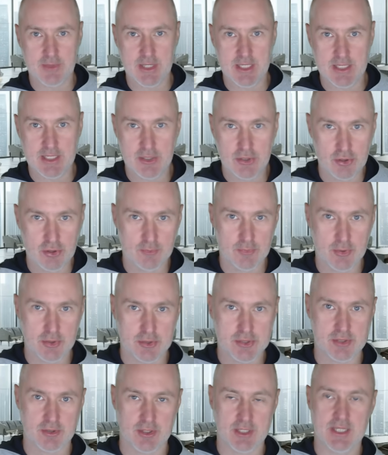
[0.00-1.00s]
the
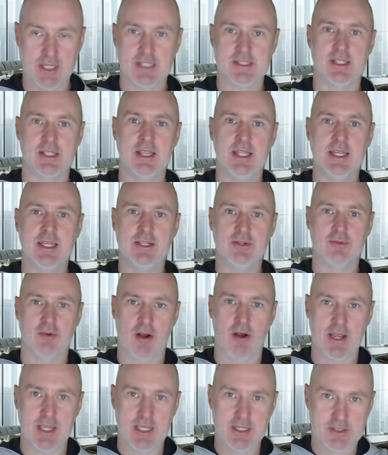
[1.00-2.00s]
numbnuttery, let's lean
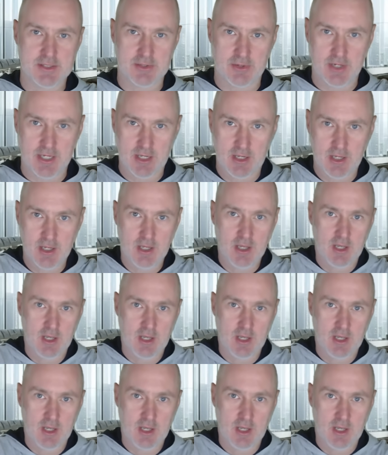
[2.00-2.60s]
right into it